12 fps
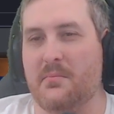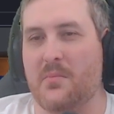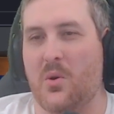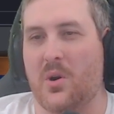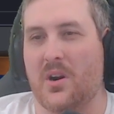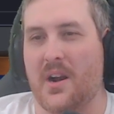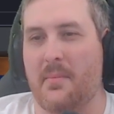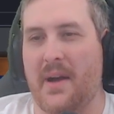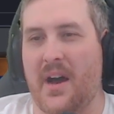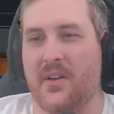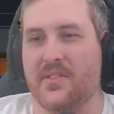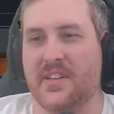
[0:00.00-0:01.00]
more
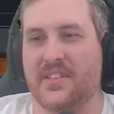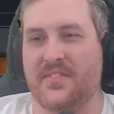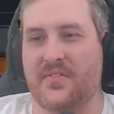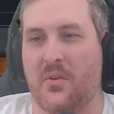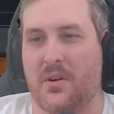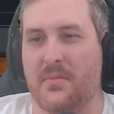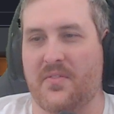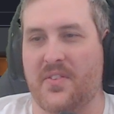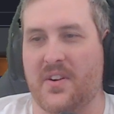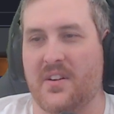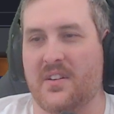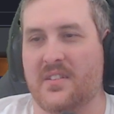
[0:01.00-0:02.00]
about this form of
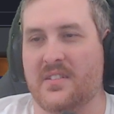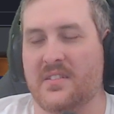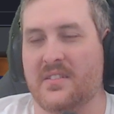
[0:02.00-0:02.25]
her